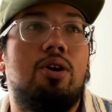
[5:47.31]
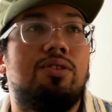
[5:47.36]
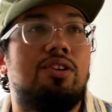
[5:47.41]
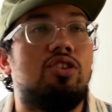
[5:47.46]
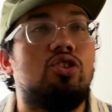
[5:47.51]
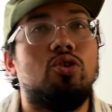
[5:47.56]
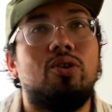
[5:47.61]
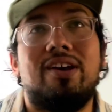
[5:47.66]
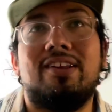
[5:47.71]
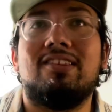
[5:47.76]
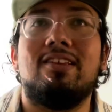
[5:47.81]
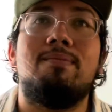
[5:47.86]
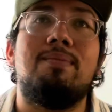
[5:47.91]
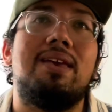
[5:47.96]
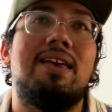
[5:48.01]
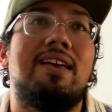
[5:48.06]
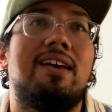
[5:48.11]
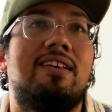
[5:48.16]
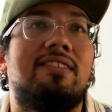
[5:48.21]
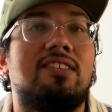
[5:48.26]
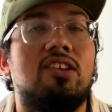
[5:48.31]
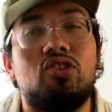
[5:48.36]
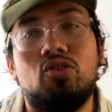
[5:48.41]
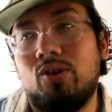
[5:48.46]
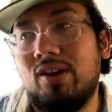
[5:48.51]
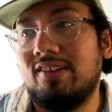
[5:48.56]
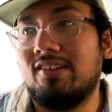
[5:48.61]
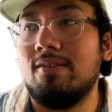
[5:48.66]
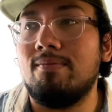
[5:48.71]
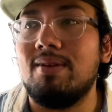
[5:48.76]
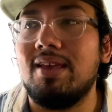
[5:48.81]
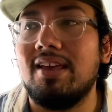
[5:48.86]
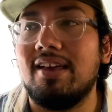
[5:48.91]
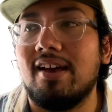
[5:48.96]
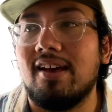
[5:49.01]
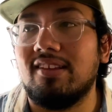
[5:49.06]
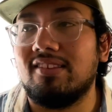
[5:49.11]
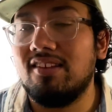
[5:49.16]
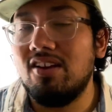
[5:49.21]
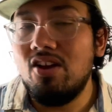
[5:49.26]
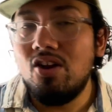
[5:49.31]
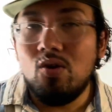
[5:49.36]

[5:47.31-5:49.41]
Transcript: the Tres Amigas.